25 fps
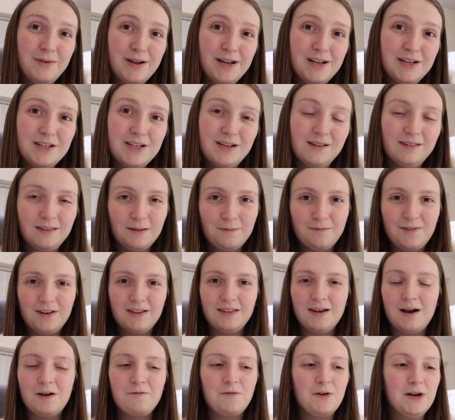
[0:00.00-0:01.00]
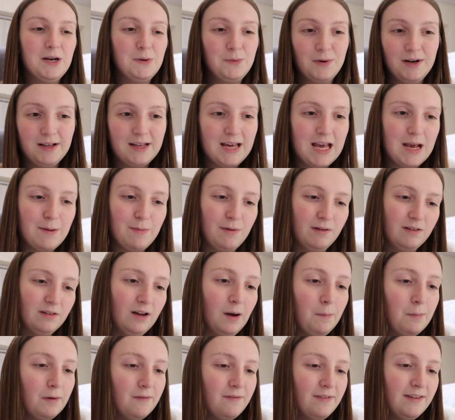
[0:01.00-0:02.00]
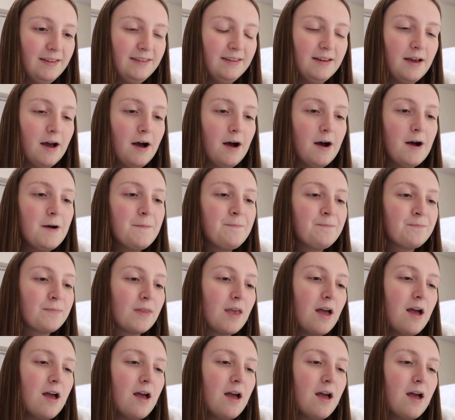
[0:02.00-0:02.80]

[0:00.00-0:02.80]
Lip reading: which is something that I really want to keep on top of this year.